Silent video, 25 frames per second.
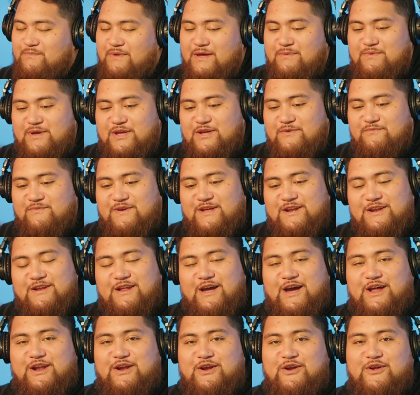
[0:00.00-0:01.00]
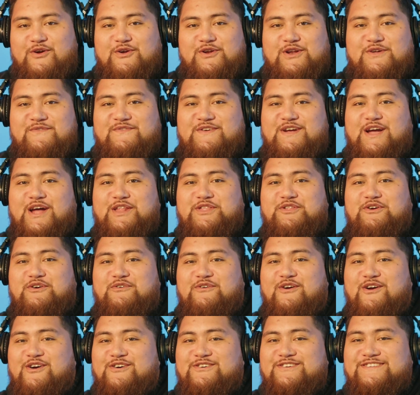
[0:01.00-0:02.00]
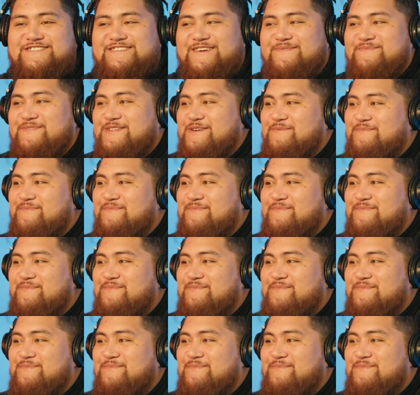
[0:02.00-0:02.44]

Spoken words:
maybe you've been, I don't know, living under a rock or something,